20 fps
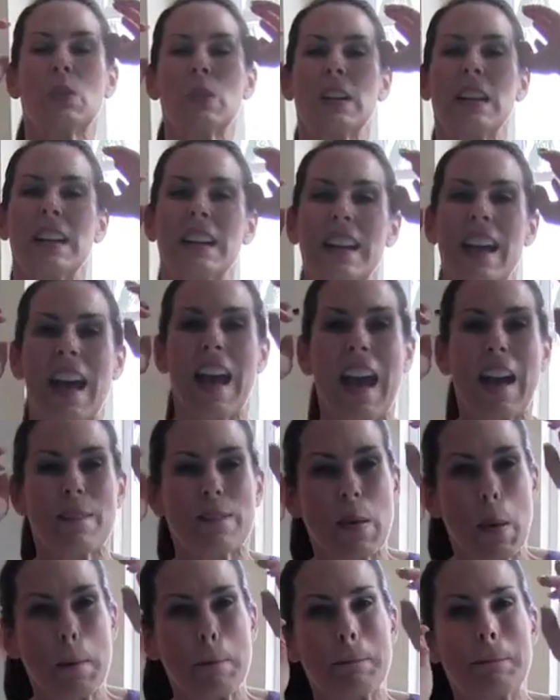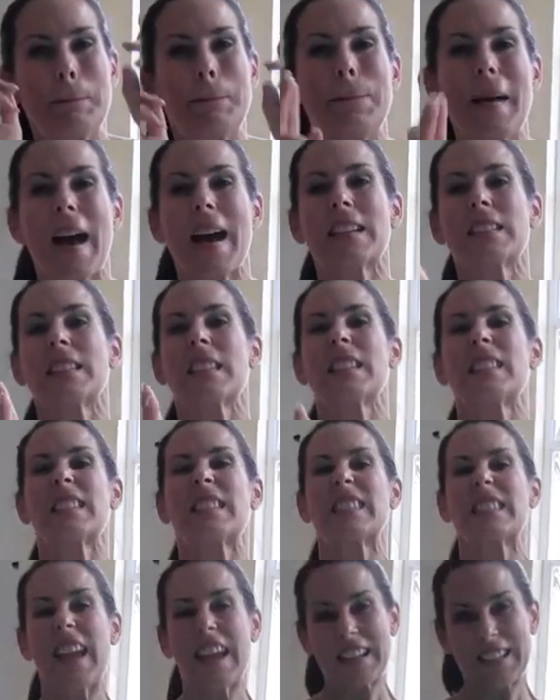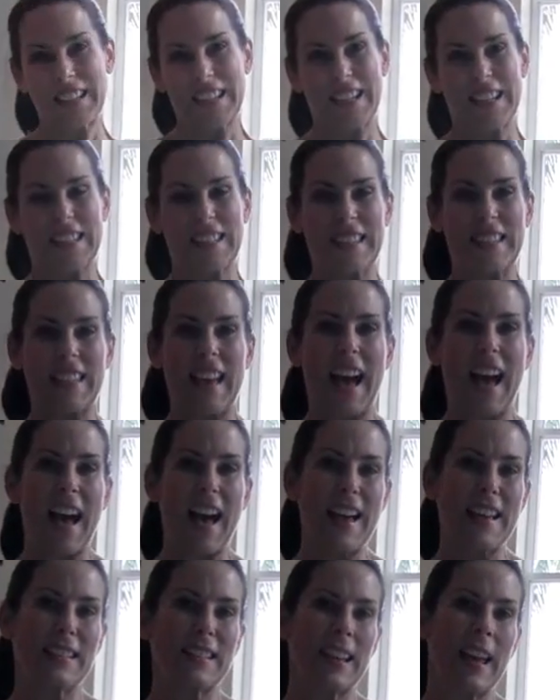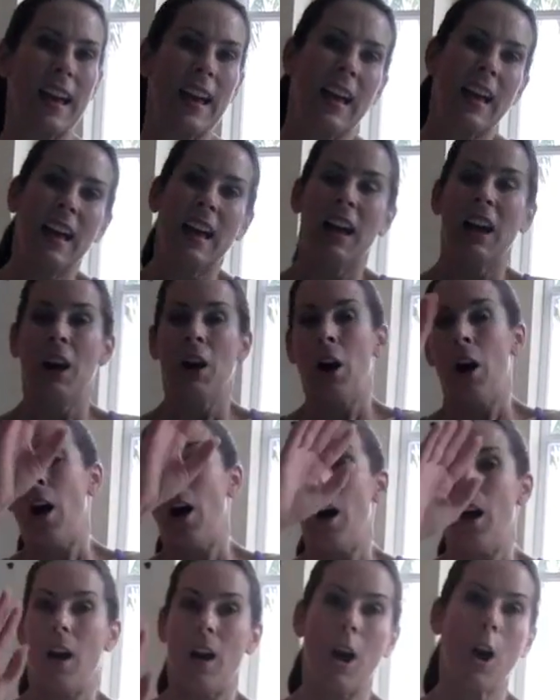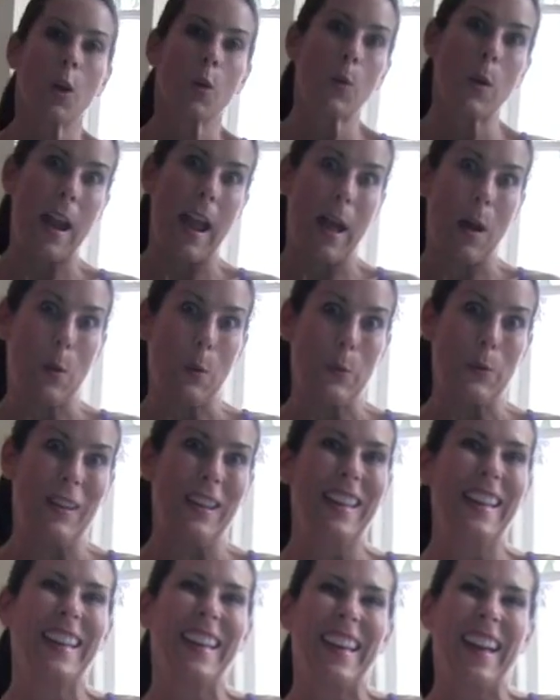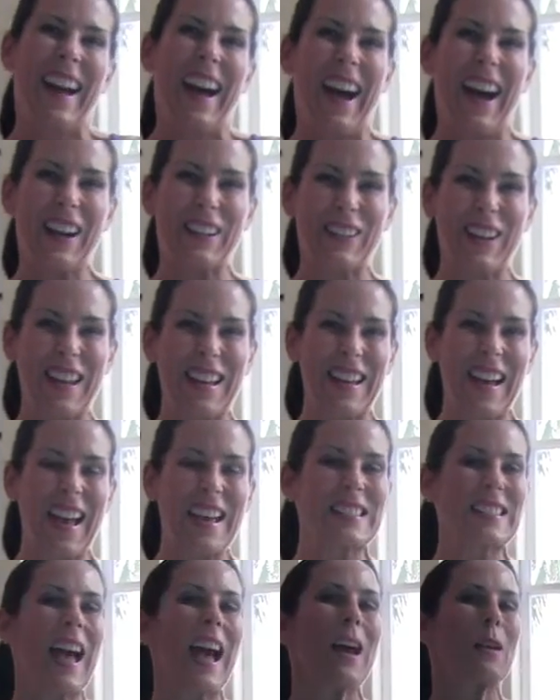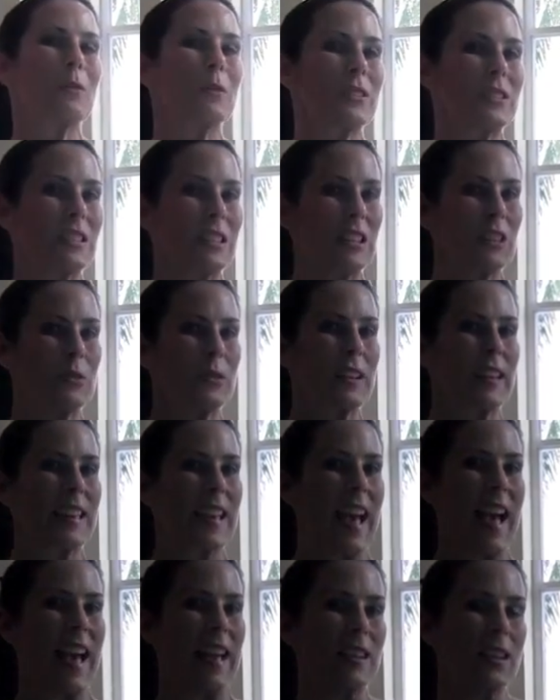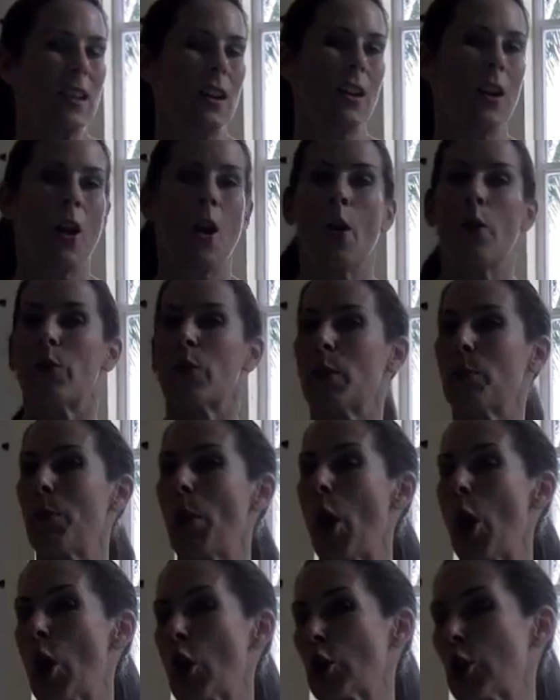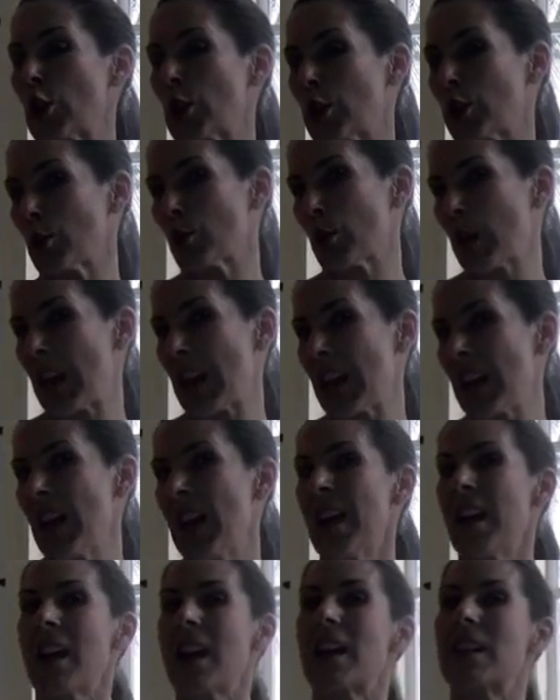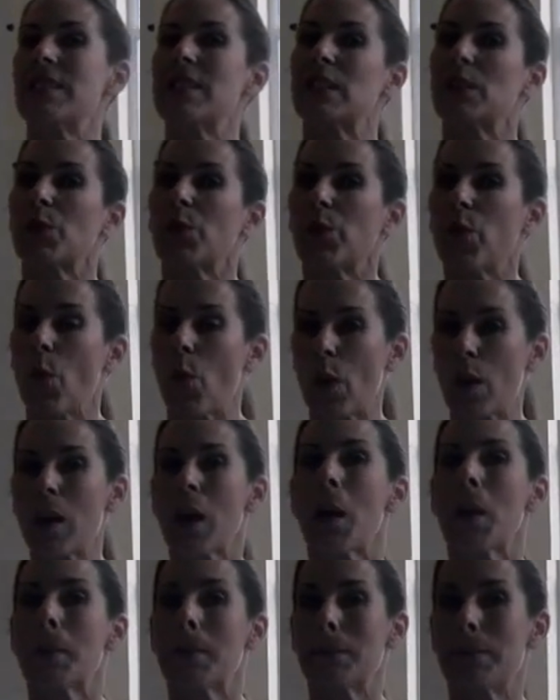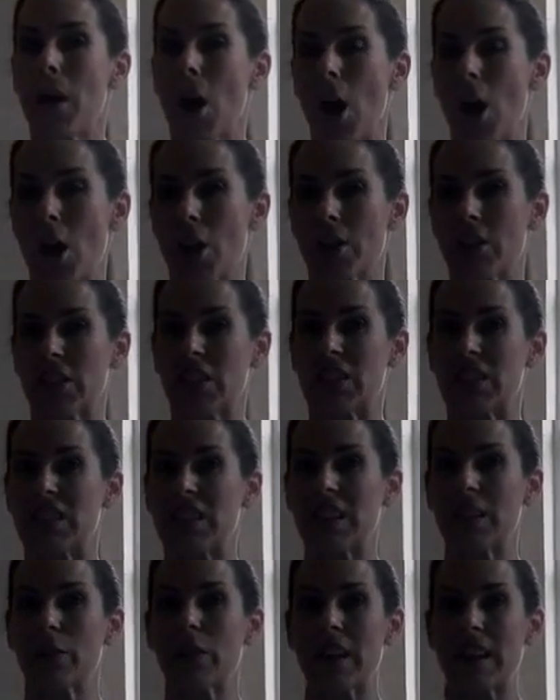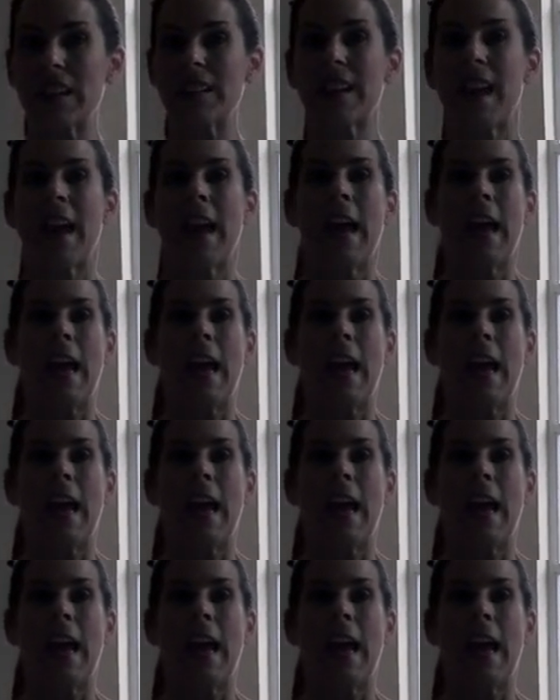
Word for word: You're gonna have the best, sexiest thighs around. All right, guys, I will see you again for part three in this four part series.